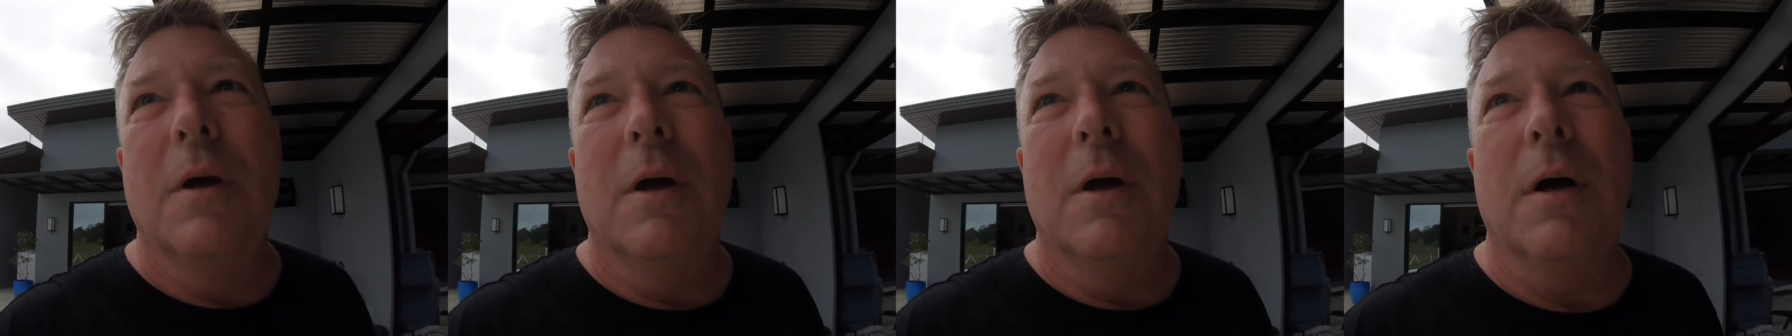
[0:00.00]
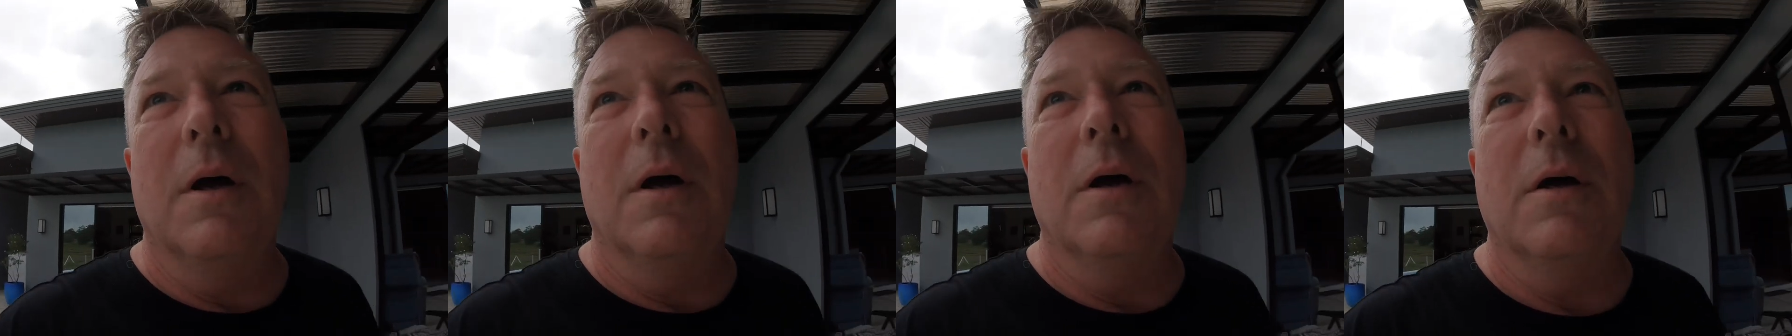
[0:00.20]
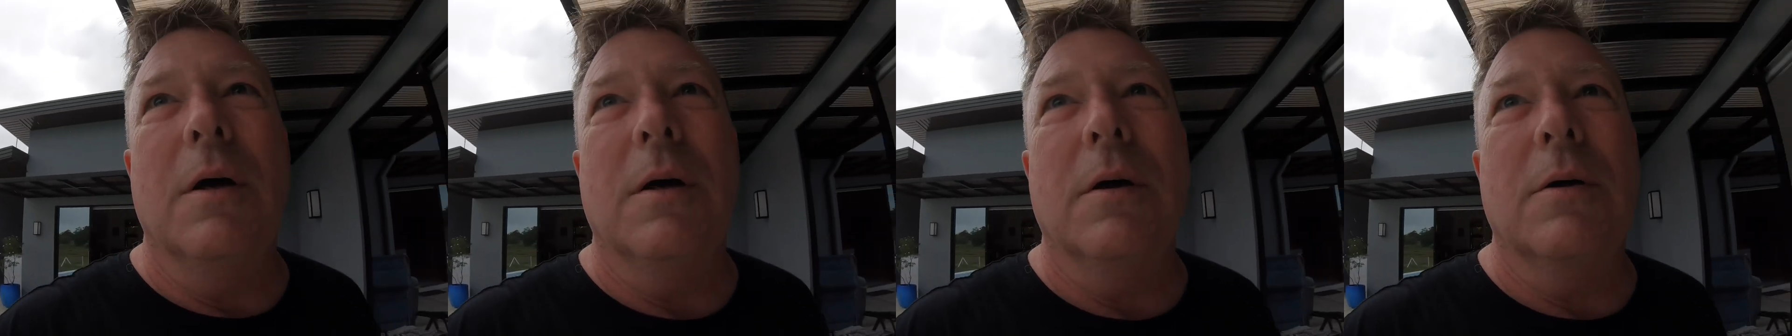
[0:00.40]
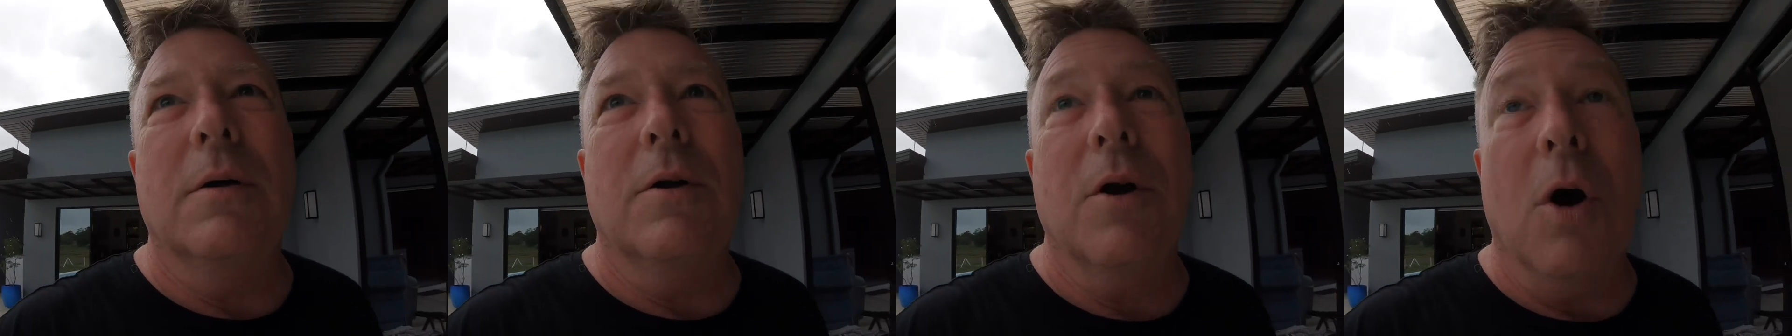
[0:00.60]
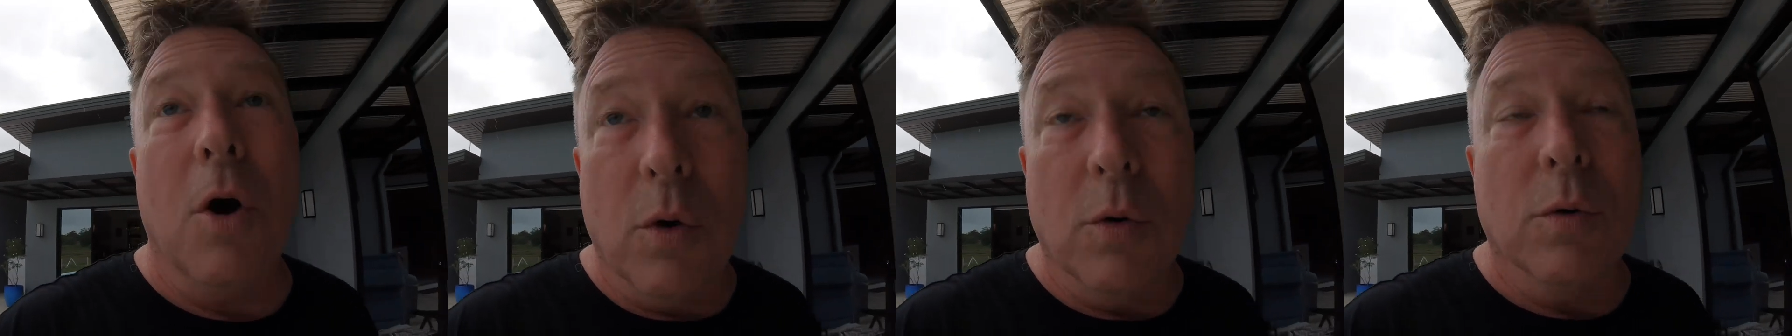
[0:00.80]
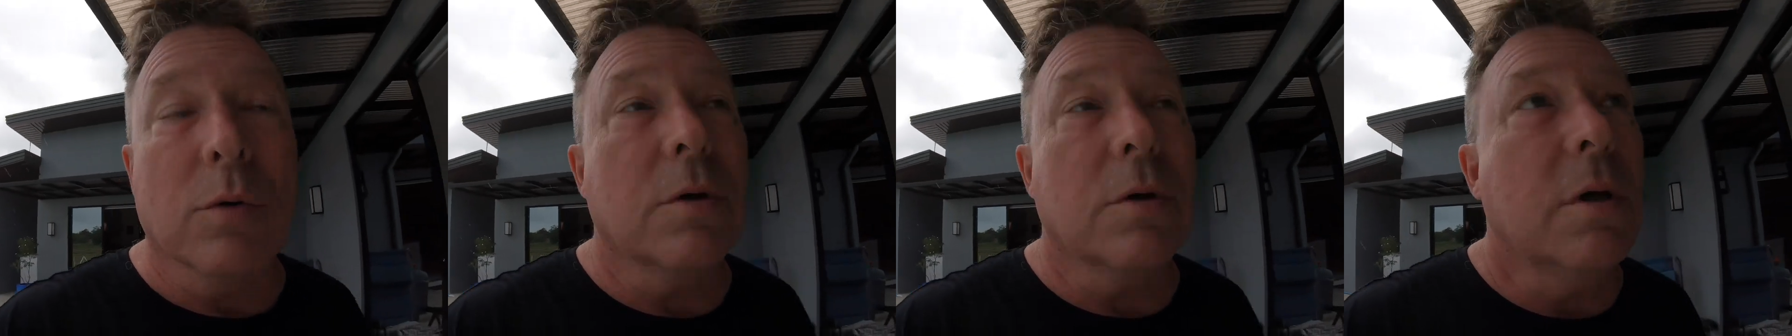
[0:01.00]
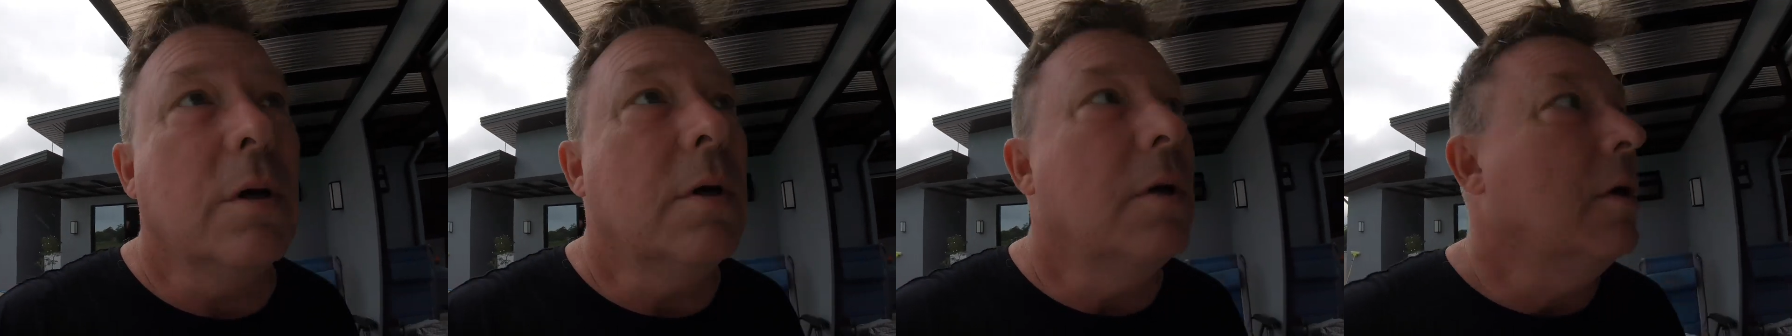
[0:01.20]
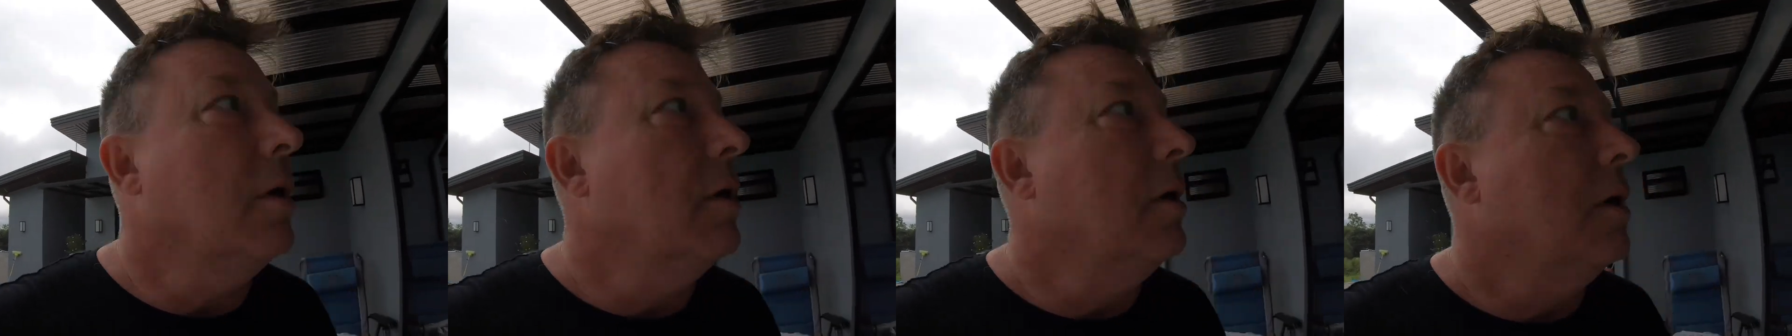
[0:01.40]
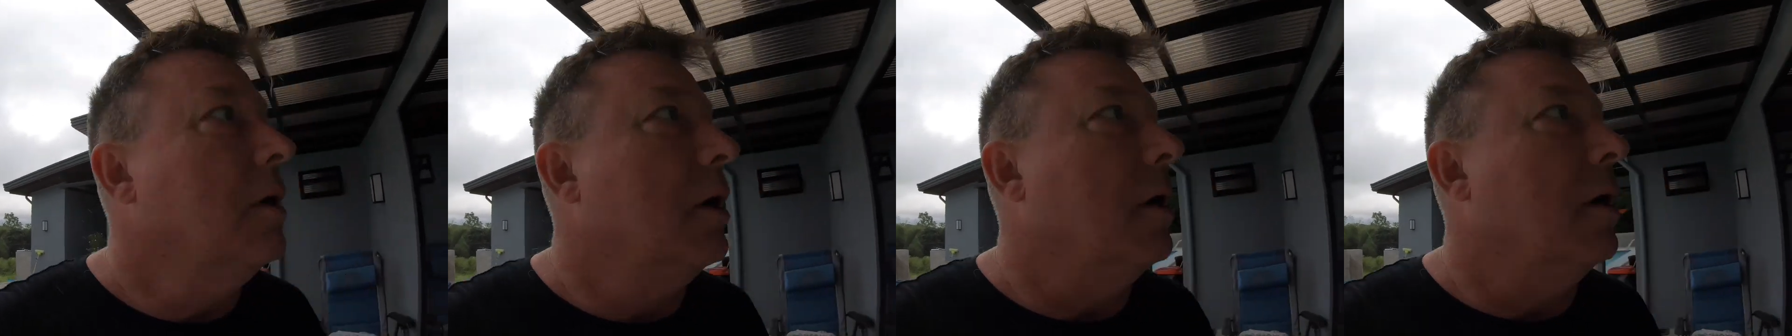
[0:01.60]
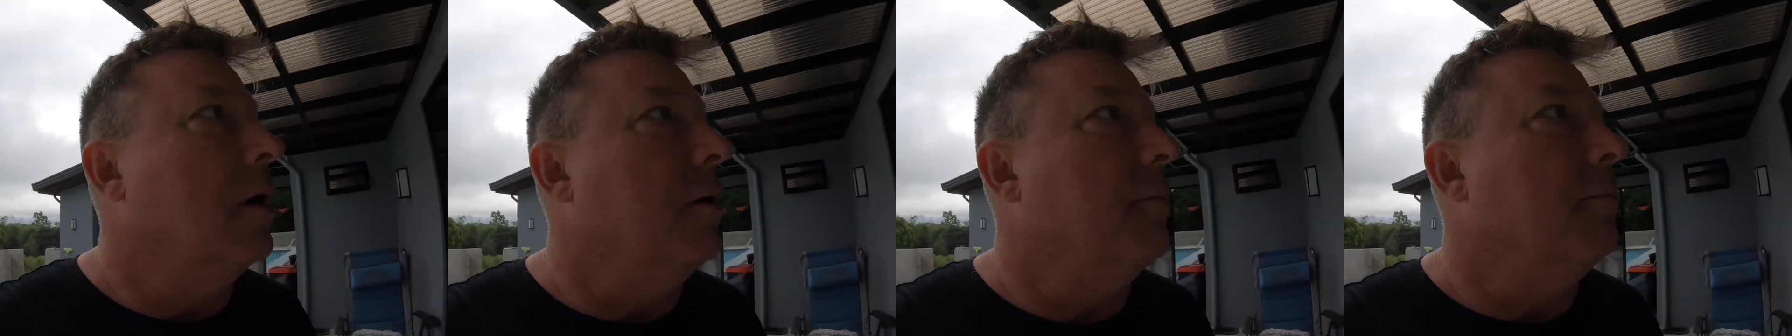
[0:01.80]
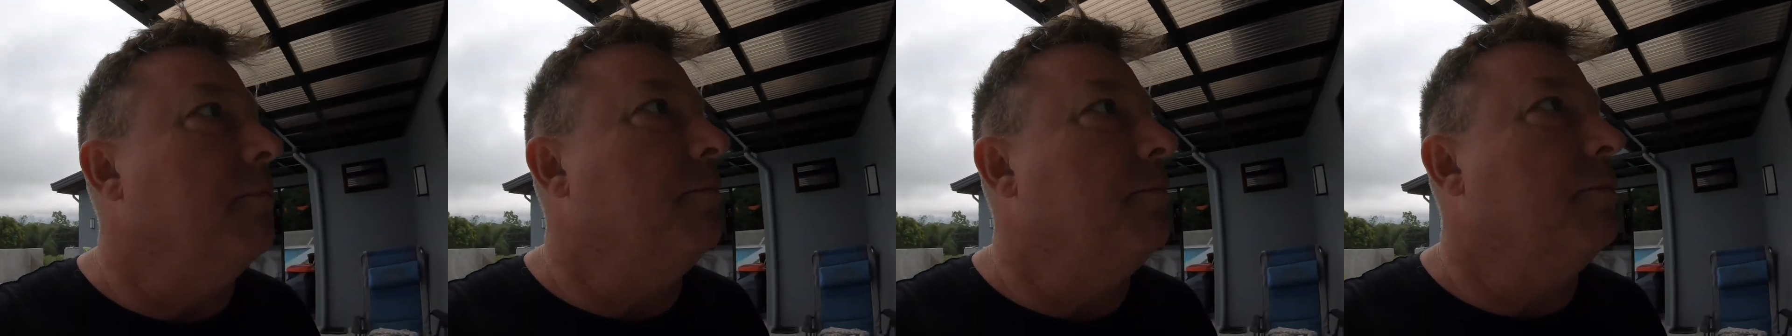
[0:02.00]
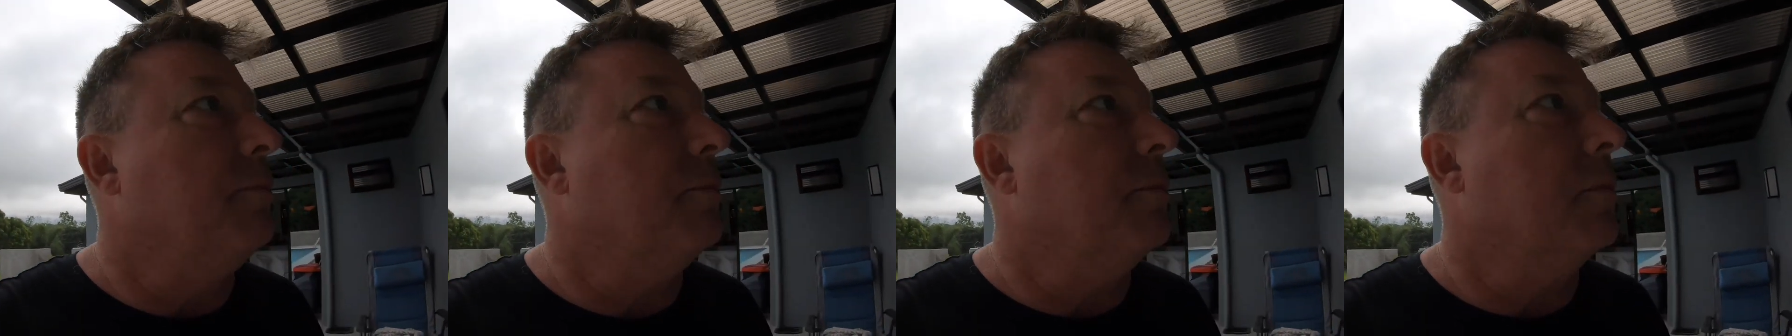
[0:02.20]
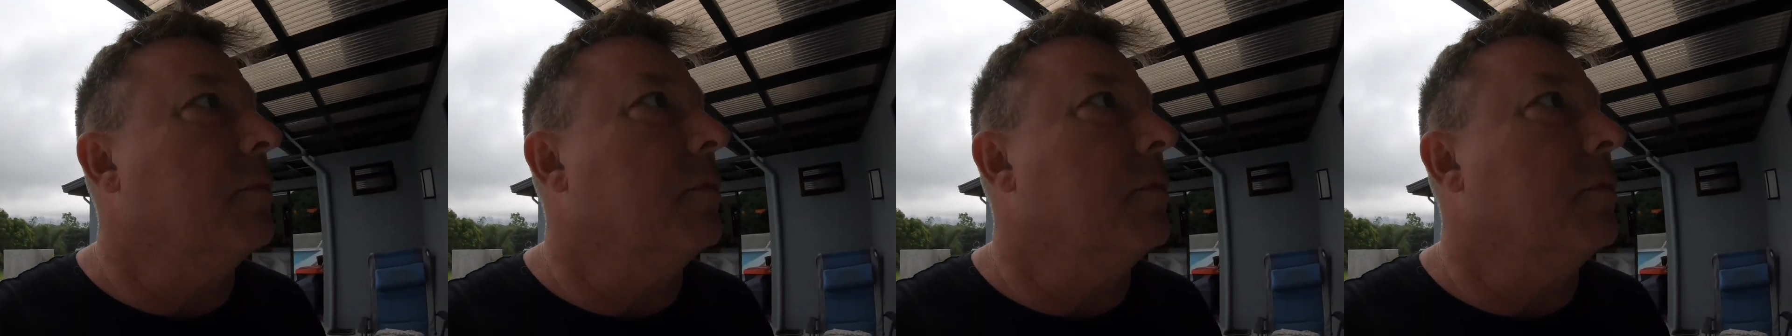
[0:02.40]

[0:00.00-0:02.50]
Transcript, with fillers: uh, gold. Um,